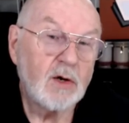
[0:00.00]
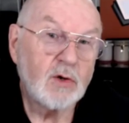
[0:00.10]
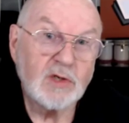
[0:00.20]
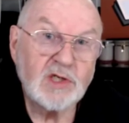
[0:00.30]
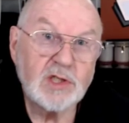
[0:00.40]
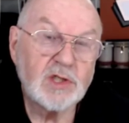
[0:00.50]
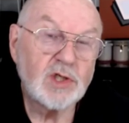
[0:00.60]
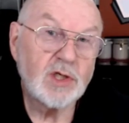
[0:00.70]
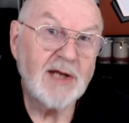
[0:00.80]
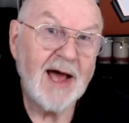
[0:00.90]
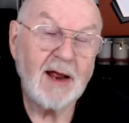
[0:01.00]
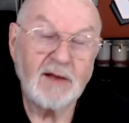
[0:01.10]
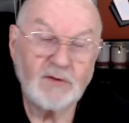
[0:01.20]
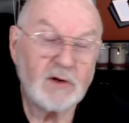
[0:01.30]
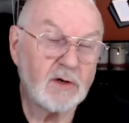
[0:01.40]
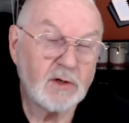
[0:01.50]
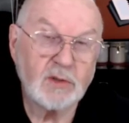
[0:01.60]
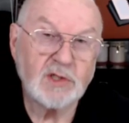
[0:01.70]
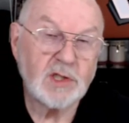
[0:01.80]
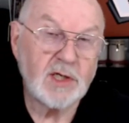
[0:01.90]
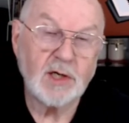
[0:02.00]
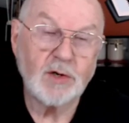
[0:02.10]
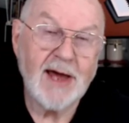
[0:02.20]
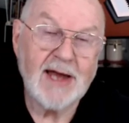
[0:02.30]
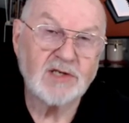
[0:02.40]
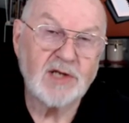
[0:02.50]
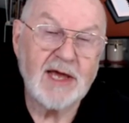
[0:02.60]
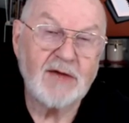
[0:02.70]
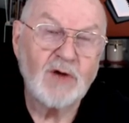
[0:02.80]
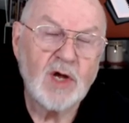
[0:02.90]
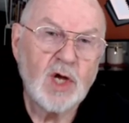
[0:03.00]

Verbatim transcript: Christians should not, if you're a Christian and you're not a slave,